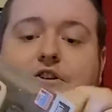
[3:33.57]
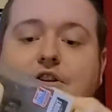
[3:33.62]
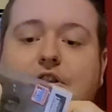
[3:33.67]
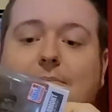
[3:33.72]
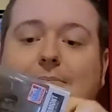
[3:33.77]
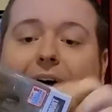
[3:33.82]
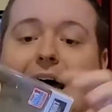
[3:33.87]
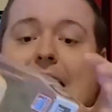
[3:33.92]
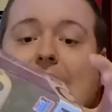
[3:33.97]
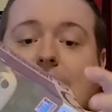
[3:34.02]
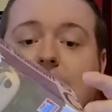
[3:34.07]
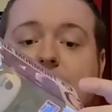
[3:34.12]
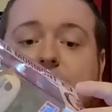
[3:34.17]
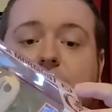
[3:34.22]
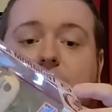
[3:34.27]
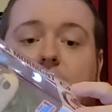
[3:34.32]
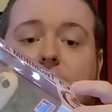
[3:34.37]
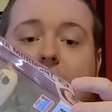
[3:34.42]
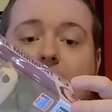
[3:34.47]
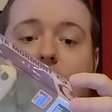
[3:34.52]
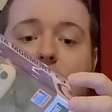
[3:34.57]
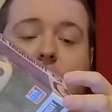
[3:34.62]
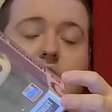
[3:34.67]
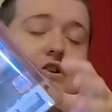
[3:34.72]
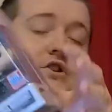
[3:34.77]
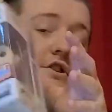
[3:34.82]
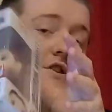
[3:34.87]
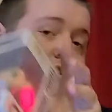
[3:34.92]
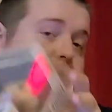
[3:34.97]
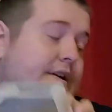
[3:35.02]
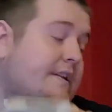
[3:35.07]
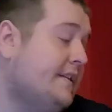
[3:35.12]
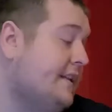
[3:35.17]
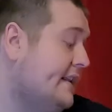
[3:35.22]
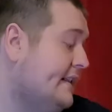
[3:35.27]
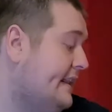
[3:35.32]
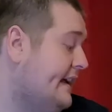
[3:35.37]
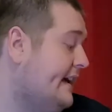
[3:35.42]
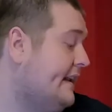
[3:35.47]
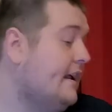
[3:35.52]
to the box. There's no like crunches or anything
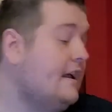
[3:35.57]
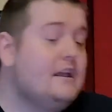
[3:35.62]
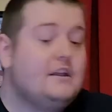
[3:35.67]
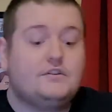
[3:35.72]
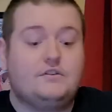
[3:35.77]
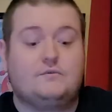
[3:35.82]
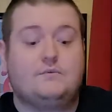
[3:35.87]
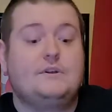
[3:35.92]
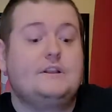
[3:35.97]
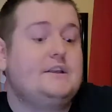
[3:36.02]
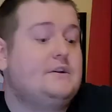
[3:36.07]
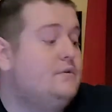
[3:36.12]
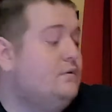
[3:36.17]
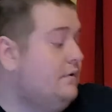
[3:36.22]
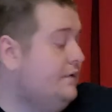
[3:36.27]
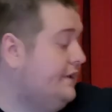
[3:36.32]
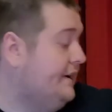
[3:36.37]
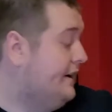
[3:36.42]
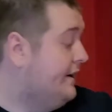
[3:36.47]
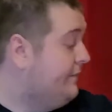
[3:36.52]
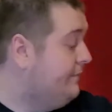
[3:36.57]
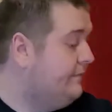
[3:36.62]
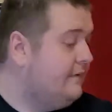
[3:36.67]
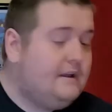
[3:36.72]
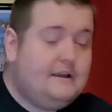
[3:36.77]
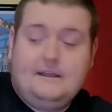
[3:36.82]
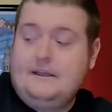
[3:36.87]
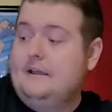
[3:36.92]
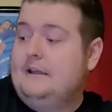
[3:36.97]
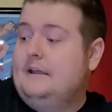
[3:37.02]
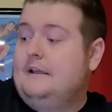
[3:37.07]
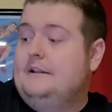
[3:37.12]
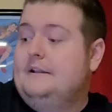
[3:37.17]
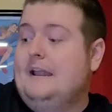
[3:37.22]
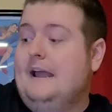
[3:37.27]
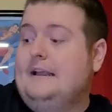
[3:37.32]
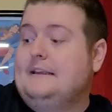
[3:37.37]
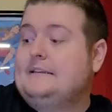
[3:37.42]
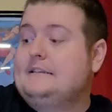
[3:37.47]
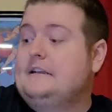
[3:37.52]
like that. So really cool there.
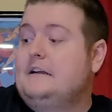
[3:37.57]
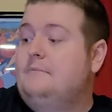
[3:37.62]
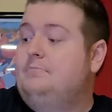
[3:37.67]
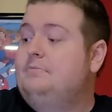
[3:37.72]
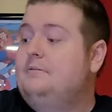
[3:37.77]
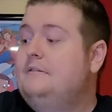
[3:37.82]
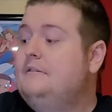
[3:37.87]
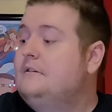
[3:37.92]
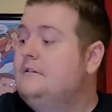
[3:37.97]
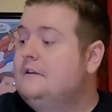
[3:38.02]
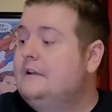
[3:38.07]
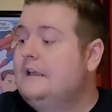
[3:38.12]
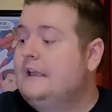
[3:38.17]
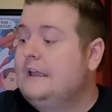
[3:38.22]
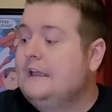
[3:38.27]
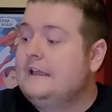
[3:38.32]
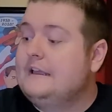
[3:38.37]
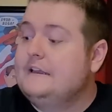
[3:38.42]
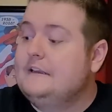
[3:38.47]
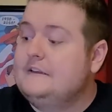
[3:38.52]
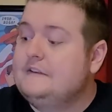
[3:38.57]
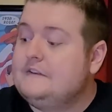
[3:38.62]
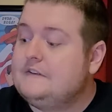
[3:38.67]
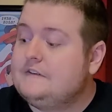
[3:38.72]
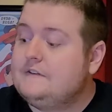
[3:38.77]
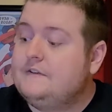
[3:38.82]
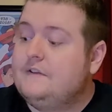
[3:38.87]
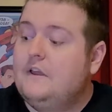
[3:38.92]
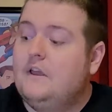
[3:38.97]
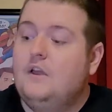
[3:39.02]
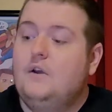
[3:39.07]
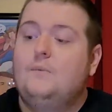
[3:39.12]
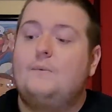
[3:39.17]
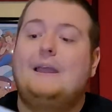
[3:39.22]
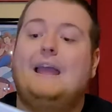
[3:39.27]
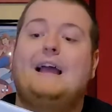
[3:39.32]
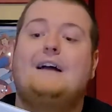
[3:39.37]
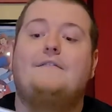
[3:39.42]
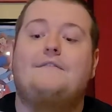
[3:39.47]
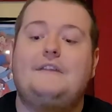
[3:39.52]
Next up is
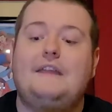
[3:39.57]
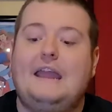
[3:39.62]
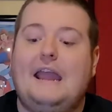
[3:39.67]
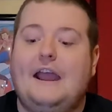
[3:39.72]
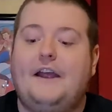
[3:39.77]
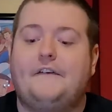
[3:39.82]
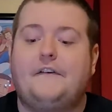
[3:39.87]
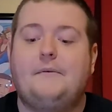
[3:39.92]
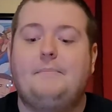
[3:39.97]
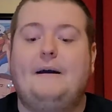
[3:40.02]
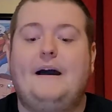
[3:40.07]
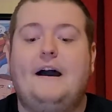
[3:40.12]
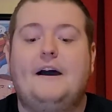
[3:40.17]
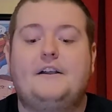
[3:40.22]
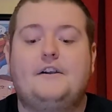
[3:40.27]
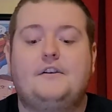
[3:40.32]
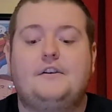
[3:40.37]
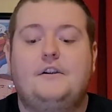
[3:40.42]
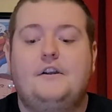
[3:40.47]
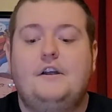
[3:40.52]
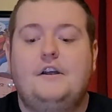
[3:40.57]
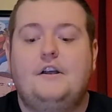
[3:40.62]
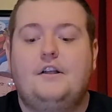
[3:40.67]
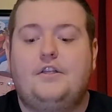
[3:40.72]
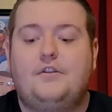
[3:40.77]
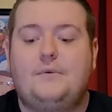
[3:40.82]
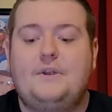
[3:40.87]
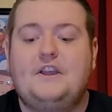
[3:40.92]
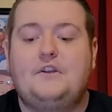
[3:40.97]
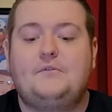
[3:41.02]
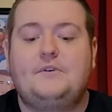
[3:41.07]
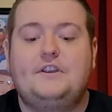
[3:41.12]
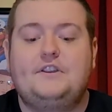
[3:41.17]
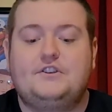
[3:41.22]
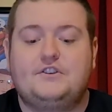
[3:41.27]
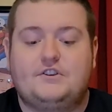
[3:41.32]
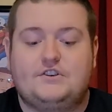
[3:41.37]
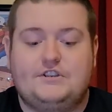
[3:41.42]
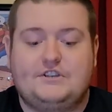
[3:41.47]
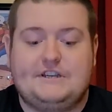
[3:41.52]
we have the Harry Potter three
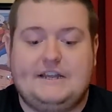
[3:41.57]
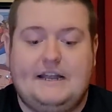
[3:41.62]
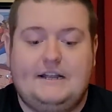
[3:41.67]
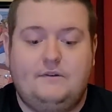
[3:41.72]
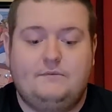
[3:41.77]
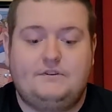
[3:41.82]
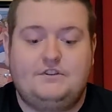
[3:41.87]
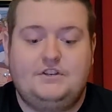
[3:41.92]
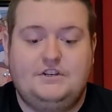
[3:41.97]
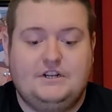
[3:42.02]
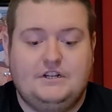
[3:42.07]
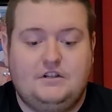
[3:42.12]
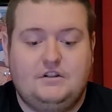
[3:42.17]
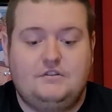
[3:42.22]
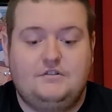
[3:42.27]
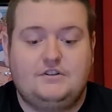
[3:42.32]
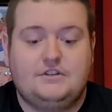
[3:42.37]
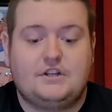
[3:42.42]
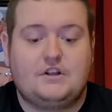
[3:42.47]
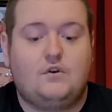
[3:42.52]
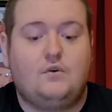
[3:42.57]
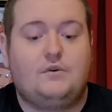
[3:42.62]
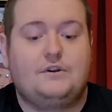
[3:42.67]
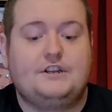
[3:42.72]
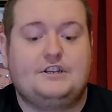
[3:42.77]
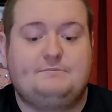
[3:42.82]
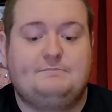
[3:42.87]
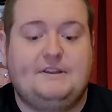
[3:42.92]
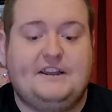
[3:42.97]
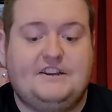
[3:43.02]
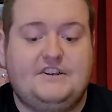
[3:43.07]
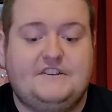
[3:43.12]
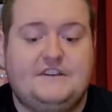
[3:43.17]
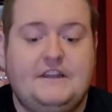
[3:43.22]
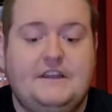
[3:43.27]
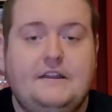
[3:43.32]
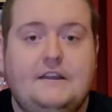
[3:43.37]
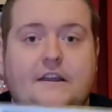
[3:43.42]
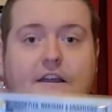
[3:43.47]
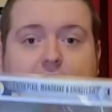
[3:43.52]
creature set, which includes the Cornish
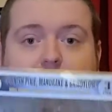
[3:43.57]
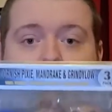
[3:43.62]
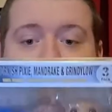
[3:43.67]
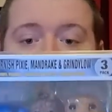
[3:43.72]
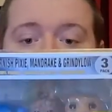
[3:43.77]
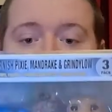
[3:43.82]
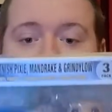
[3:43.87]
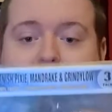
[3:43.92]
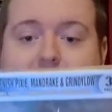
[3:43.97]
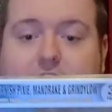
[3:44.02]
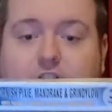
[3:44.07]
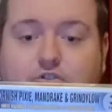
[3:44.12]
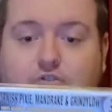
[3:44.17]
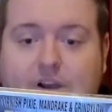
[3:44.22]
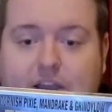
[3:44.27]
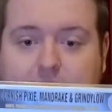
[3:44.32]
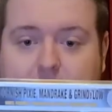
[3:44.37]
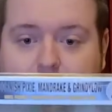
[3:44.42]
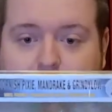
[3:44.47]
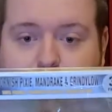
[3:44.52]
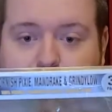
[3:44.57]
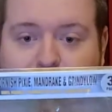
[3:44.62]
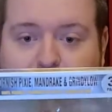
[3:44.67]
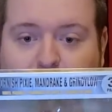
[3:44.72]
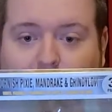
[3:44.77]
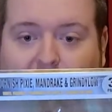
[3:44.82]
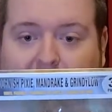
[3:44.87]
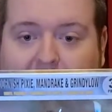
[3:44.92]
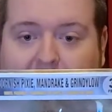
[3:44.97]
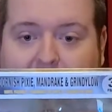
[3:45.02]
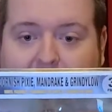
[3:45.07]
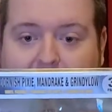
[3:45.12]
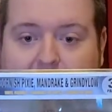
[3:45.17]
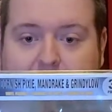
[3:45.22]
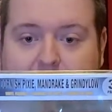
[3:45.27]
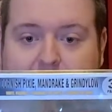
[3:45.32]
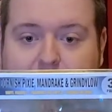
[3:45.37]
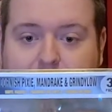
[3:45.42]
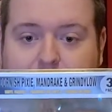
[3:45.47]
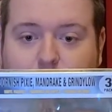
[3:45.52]
pixie, the mandrake,
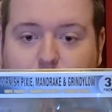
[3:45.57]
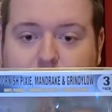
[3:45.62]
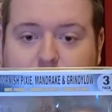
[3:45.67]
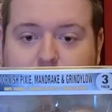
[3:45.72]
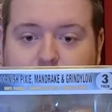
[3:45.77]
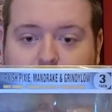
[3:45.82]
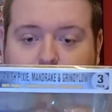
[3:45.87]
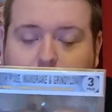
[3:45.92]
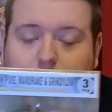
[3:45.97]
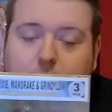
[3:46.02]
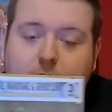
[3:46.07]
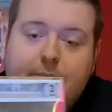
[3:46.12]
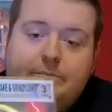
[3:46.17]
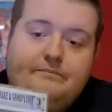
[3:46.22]
and the Grindylow.